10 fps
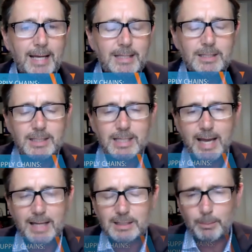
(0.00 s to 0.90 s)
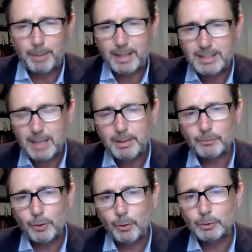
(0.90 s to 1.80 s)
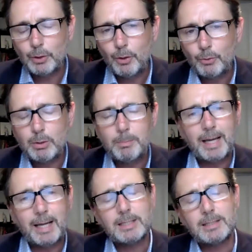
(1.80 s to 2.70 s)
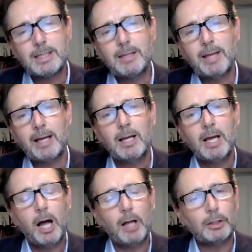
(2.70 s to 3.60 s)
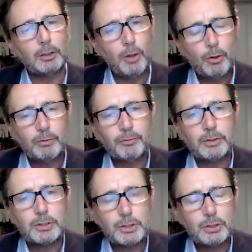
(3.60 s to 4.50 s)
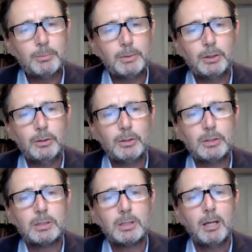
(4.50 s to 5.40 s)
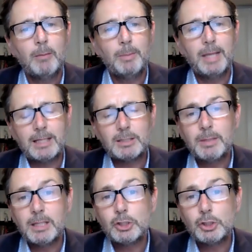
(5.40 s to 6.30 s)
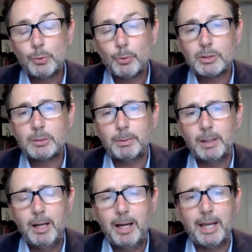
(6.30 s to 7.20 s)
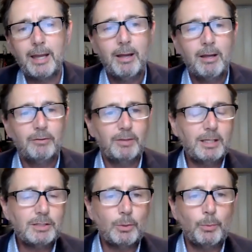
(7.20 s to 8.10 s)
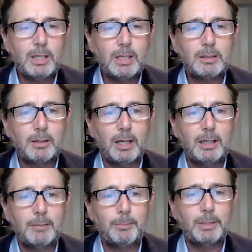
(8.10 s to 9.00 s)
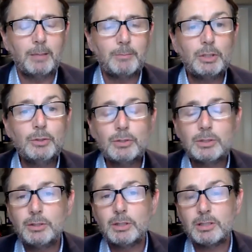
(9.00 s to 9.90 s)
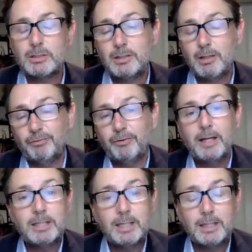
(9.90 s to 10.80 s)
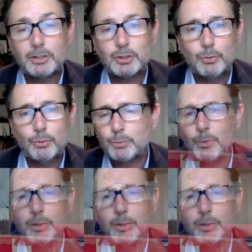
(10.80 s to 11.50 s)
to see as the pandemic rolled on, we began to see that a lot of consumer goods began to be in short supply. Things that we had become used to just, you know, finding in the stores were